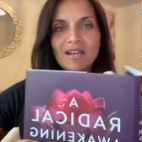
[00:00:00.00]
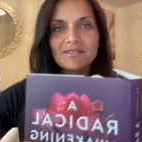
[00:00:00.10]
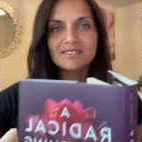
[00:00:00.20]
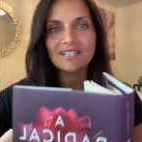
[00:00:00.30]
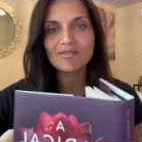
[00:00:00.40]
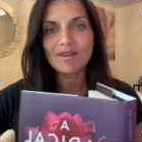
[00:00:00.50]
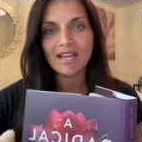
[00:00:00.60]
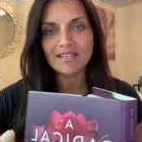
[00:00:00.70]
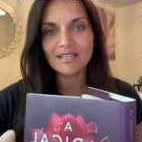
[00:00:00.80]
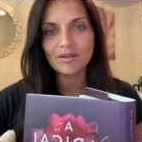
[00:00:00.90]
about a
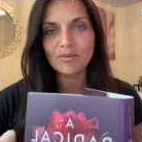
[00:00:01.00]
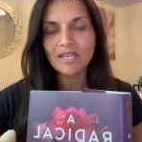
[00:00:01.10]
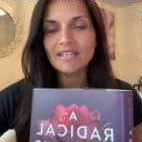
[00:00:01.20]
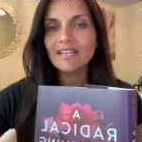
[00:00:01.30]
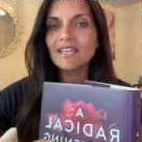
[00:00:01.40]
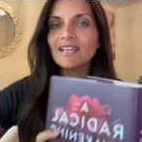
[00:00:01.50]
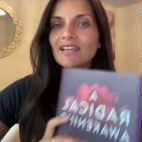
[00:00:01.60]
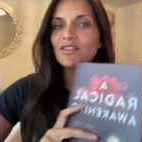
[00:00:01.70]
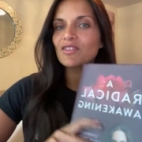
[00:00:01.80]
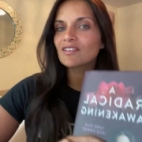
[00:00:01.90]
radical
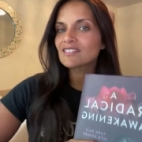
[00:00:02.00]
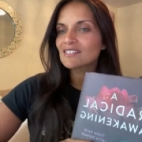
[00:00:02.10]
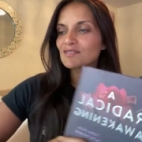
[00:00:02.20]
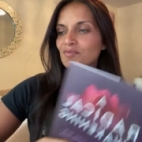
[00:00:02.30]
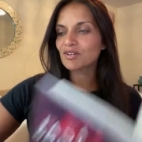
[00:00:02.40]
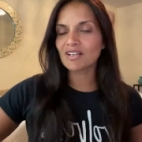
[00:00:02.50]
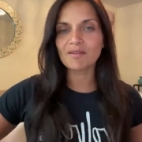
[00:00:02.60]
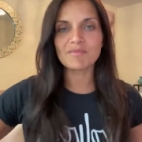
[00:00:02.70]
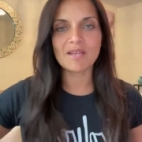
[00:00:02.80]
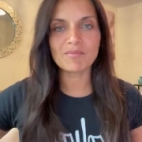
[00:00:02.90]
awakening. This is book
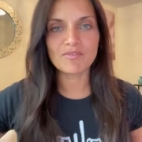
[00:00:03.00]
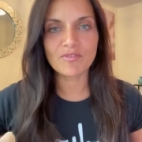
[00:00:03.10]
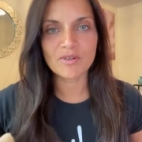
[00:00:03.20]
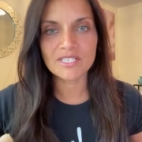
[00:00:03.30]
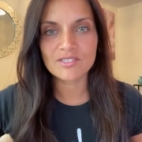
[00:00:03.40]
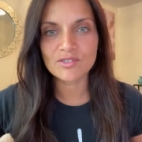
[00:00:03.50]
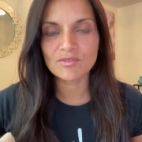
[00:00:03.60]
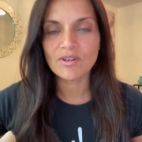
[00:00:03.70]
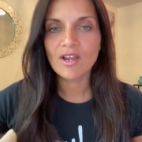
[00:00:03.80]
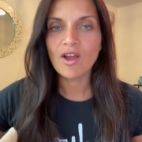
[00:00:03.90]
club number
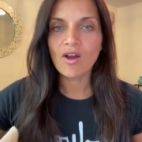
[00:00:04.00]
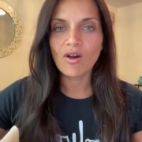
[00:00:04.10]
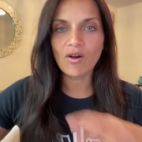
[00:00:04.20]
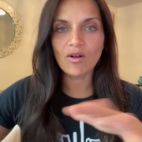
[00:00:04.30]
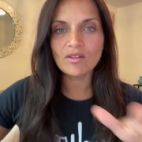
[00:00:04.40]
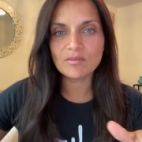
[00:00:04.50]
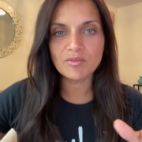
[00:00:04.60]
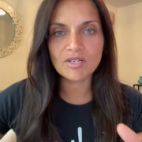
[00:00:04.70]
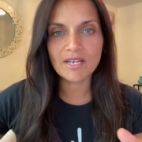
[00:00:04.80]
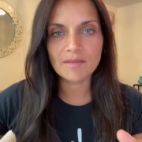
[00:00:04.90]
42. All the
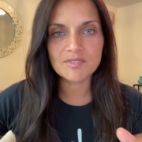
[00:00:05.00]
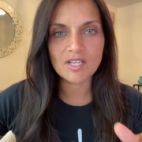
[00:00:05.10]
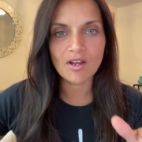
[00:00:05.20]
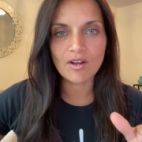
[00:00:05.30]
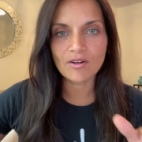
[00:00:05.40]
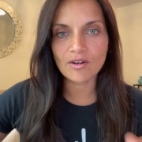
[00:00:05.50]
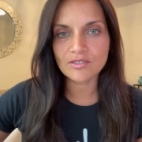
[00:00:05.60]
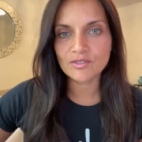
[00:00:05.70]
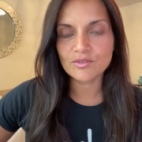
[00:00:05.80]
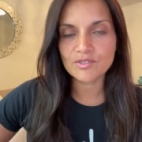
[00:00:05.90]
book clubs are
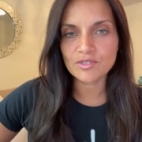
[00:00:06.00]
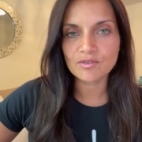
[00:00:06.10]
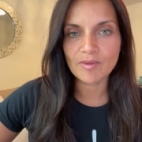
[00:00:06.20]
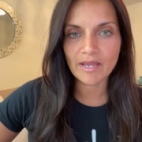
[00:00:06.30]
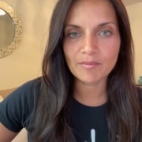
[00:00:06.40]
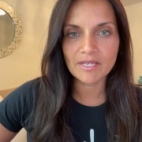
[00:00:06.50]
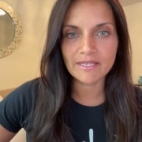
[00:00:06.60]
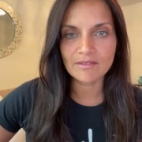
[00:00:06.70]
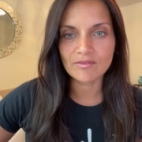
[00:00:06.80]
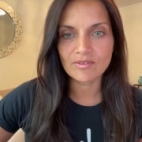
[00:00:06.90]
on YouTube, I
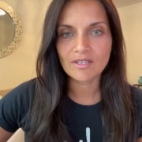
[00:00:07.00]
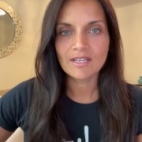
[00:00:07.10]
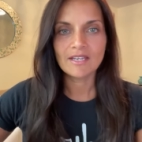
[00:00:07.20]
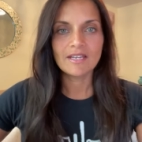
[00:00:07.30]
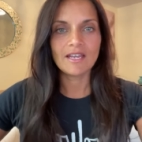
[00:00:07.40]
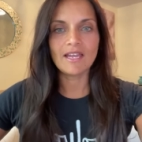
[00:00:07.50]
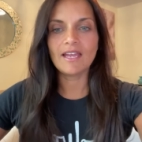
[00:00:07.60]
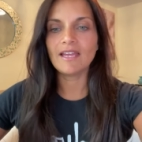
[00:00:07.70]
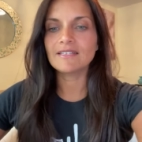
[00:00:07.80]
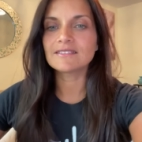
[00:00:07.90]
believe,
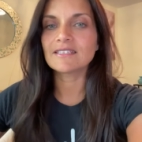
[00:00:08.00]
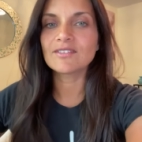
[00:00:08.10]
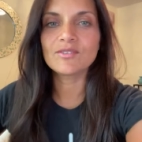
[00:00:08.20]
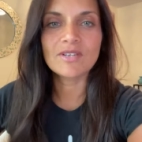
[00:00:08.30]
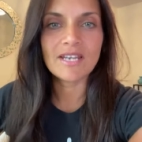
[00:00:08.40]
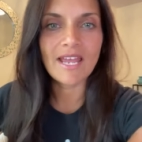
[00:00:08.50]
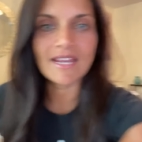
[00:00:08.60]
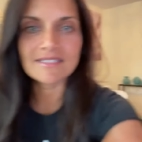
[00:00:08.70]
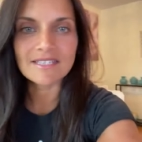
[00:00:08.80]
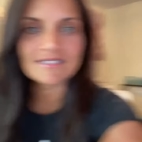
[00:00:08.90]
and you can
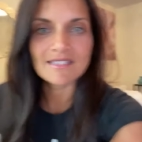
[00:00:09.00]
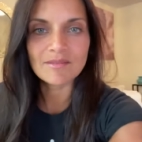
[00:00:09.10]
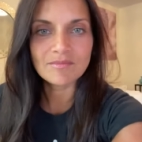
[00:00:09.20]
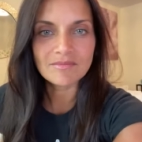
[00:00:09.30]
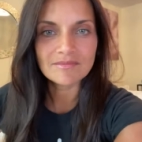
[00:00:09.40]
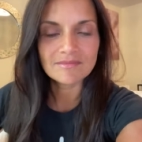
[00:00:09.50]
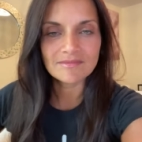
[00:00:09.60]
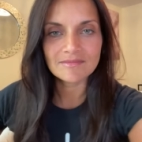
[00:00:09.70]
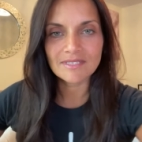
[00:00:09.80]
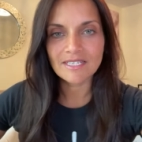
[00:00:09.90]
access them
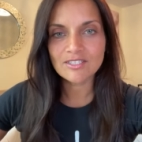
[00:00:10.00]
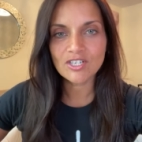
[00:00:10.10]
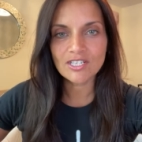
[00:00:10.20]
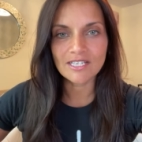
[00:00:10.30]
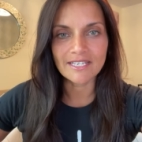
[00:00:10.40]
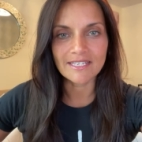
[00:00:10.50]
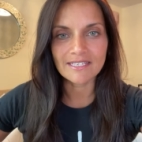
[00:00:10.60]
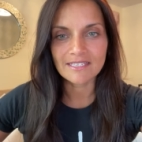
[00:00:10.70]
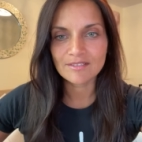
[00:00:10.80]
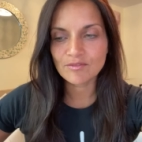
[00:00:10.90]

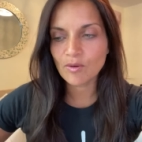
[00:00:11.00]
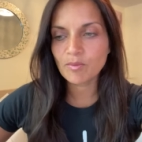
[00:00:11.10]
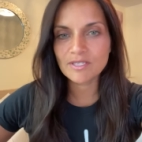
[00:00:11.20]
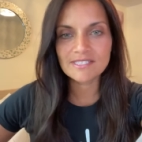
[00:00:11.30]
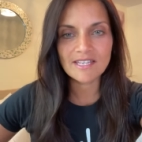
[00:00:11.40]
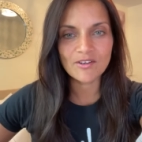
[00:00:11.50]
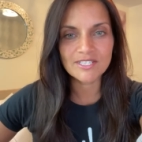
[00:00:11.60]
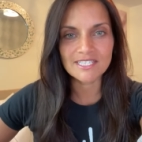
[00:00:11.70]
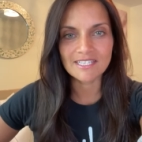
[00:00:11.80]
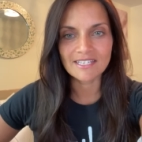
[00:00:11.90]
eternally for
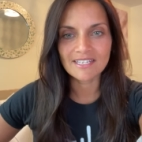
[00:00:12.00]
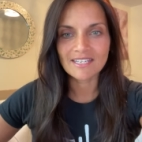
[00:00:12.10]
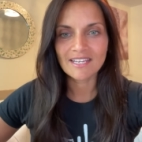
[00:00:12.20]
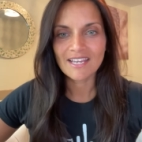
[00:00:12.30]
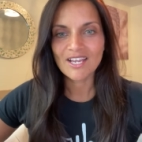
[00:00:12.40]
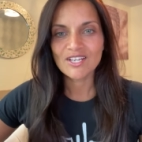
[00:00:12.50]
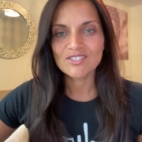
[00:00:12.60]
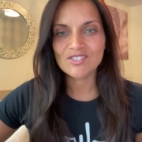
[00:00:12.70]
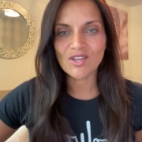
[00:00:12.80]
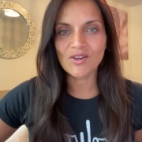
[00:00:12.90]
posterity.
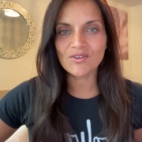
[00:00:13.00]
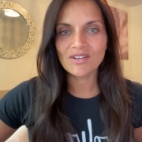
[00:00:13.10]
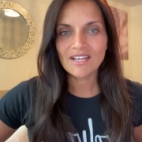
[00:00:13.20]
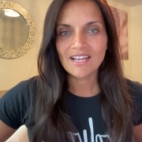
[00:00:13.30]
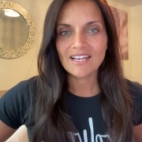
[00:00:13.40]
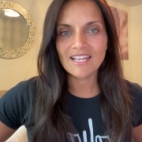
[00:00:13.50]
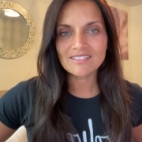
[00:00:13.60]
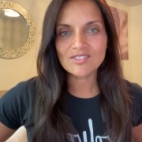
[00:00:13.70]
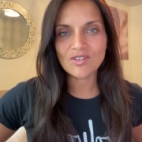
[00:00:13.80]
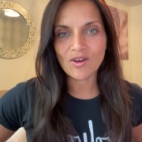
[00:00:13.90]
So,
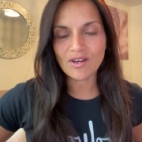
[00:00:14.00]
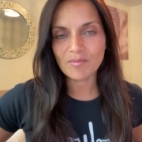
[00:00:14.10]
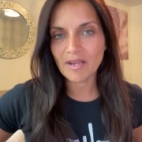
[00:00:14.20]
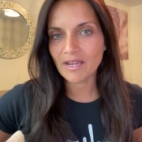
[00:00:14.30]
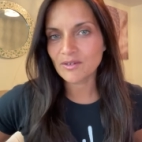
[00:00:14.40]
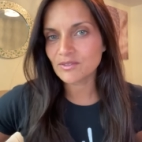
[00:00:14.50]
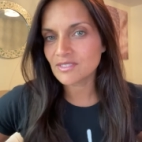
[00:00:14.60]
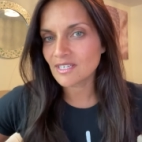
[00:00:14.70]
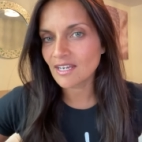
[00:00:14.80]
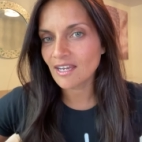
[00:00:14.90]
let's talk
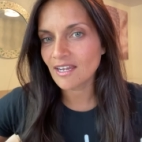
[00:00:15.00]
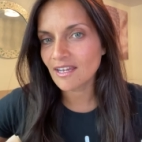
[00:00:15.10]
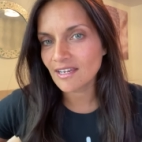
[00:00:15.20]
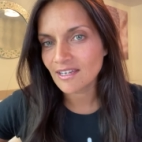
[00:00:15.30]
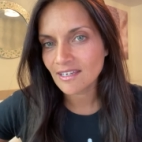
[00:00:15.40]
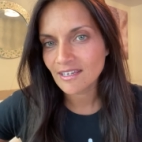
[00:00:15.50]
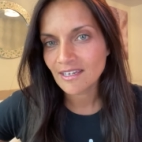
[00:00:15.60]
about. Uh,